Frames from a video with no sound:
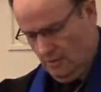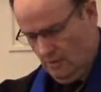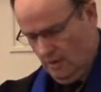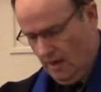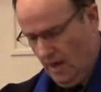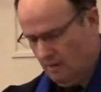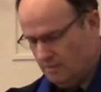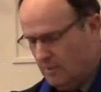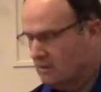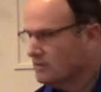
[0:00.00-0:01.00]
When a house
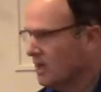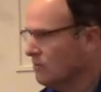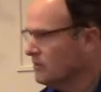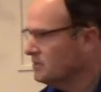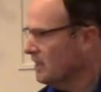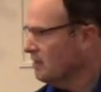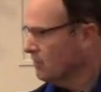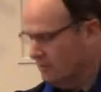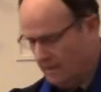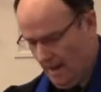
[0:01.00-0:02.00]
burns up, we say it
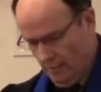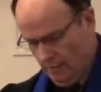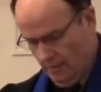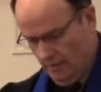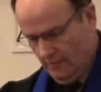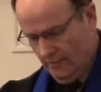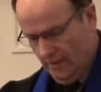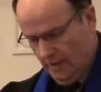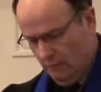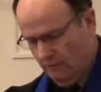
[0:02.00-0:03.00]
burnt down.
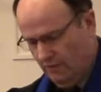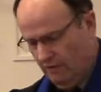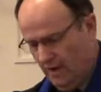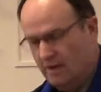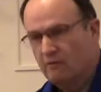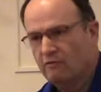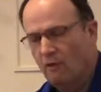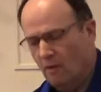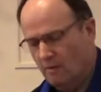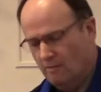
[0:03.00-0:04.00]
You fill in a
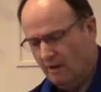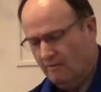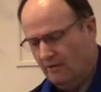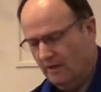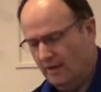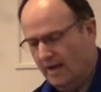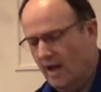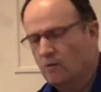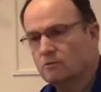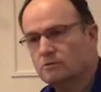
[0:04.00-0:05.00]
form by filling it
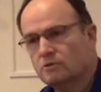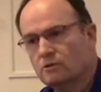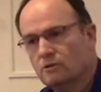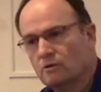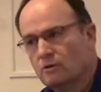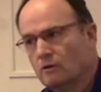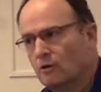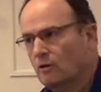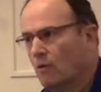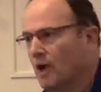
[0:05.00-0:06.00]
out.
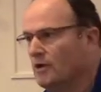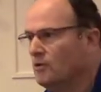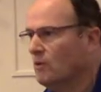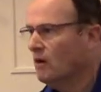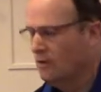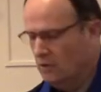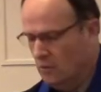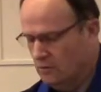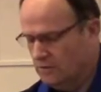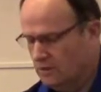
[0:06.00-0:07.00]
Why do our
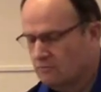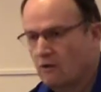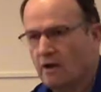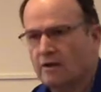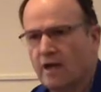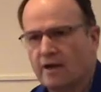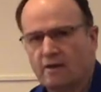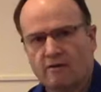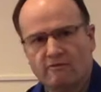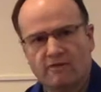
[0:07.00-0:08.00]
noses run and
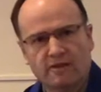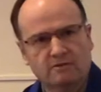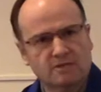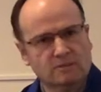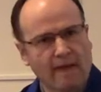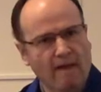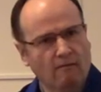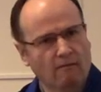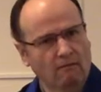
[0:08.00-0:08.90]
our feet smell?